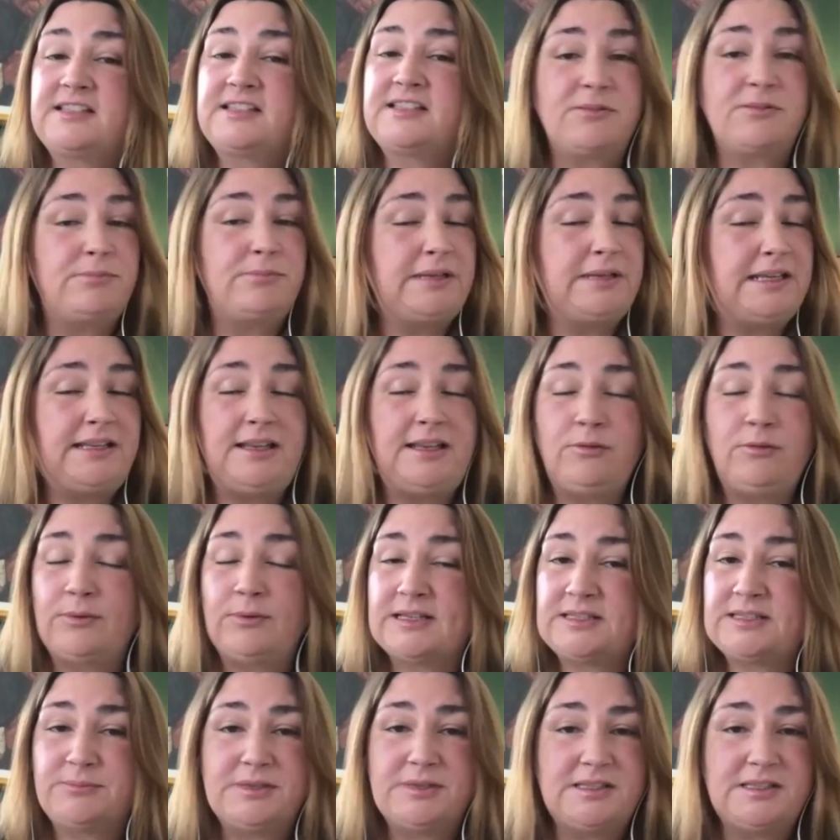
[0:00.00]
completely
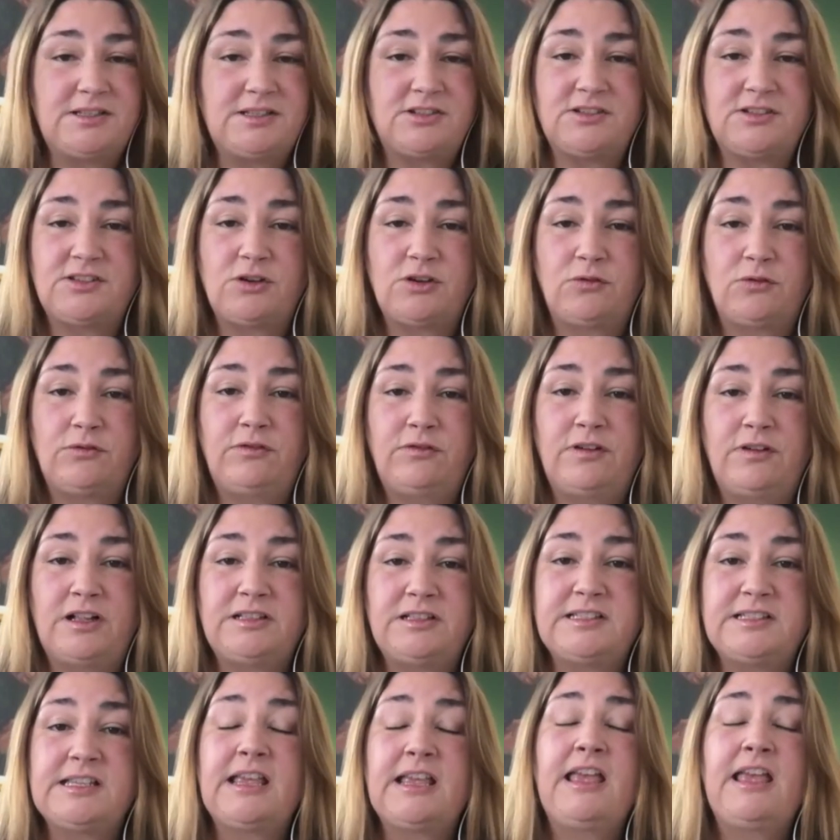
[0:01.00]
Westminster's own
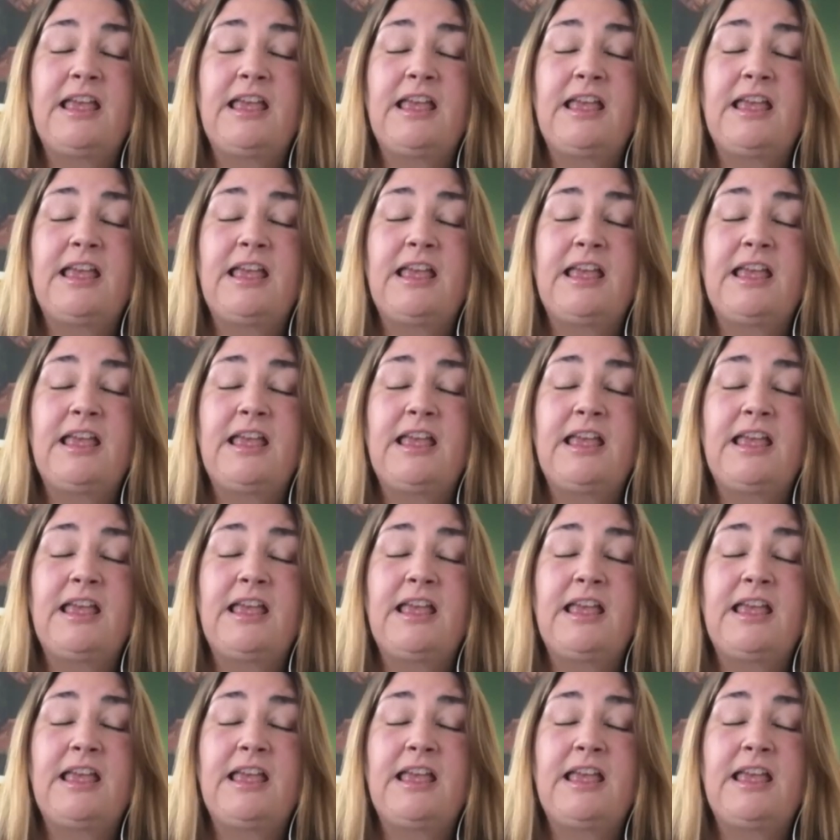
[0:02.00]
fault.